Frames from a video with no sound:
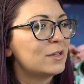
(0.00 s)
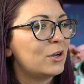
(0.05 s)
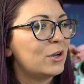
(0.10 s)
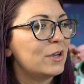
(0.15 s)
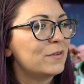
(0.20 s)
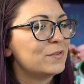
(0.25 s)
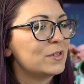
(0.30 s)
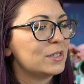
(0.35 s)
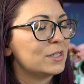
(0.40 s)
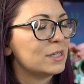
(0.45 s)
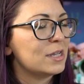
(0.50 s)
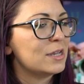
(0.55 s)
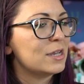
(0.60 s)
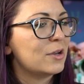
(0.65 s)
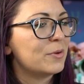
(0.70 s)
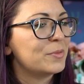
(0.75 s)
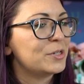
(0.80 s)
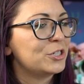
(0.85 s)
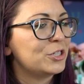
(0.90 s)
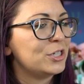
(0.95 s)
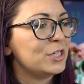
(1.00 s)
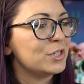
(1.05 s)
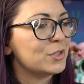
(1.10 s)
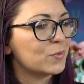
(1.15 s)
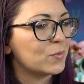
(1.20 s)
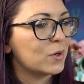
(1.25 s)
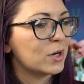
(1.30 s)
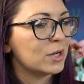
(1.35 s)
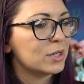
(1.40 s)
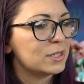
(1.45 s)
I'll have to see how much she's
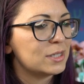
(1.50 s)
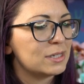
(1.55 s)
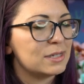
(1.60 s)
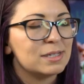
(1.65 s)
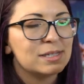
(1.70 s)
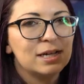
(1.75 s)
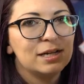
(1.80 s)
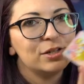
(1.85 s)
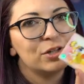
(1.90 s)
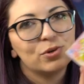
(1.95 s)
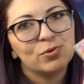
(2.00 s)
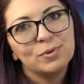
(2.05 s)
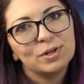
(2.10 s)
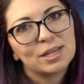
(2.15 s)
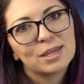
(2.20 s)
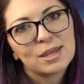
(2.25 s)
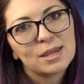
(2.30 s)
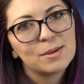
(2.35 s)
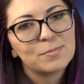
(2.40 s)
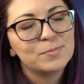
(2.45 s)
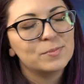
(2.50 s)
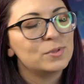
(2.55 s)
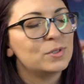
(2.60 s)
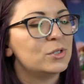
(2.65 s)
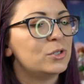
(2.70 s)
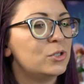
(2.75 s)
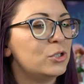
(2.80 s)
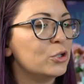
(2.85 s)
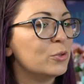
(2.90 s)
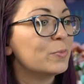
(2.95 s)
worth since I don't want to keep
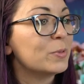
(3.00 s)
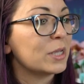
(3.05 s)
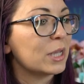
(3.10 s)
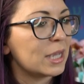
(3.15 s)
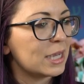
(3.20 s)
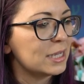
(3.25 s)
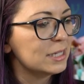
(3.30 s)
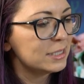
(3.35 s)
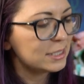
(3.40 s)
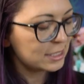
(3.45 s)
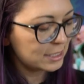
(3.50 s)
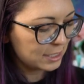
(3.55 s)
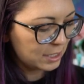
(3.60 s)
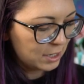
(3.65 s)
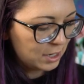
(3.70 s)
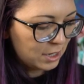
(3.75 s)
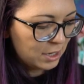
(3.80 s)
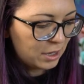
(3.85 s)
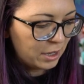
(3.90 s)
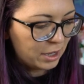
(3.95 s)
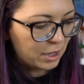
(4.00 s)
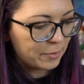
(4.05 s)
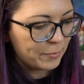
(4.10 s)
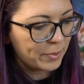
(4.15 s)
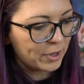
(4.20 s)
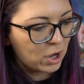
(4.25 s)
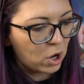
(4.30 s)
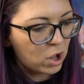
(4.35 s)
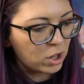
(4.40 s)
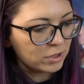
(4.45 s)
duplicates. Uh,
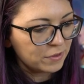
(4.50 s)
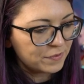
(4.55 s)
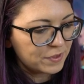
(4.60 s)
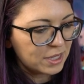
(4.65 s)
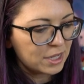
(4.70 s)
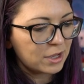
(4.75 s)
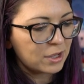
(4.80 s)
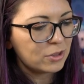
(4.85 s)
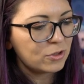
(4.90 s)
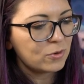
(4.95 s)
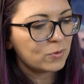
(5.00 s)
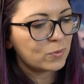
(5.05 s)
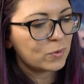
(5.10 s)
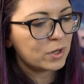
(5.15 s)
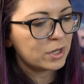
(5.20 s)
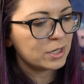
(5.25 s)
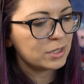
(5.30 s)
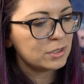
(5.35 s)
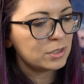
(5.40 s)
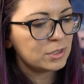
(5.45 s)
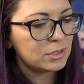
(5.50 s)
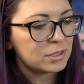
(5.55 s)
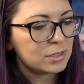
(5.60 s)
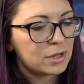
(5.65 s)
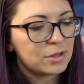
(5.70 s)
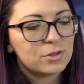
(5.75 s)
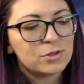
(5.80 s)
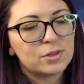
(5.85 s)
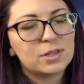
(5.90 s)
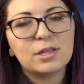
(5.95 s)
but all of the other ones,
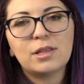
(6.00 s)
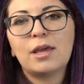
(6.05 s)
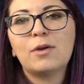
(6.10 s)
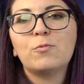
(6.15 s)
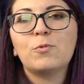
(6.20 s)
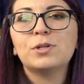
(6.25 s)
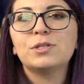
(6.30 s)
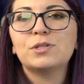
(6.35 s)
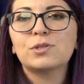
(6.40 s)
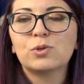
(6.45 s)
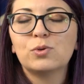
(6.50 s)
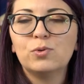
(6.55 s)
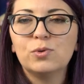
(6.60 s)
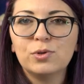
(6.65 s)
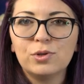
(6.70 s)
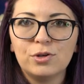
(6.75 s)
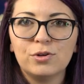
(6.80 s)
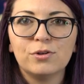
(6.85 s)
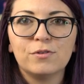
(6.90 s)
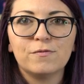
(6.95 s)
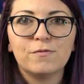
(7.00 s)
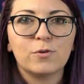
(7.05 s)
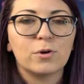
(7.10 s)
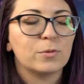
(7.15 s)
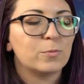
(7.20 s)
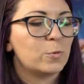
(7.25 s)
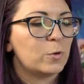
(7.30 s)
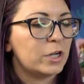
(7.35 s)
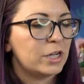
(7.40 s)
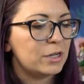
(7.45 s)
other than that one school
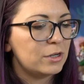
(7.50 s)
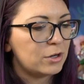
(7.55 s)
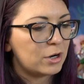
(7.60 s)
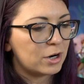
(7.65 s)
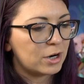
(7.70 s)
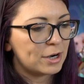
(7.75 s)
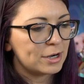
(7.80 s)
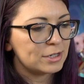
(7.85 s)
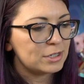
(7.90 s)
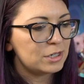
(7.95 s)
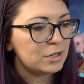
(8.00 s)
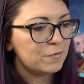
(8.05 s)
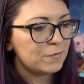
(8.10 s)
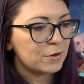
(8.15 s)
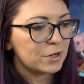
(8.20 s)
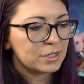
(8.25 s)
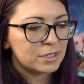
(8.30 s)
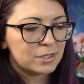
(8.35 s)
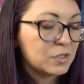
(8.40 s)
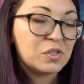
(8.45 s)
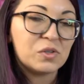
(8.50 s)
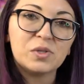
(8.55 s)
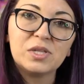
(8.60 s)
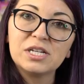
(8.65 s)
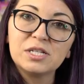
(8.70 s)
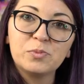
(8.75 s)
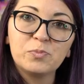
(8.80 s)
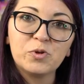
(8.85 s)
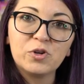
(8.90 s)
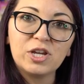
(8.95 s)
uniform one, are different. So
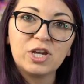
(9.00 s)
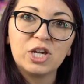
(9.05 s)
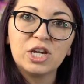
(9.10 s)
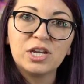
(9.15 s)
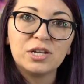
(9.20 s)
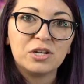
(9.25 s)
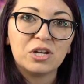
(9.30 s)
that's pretty good.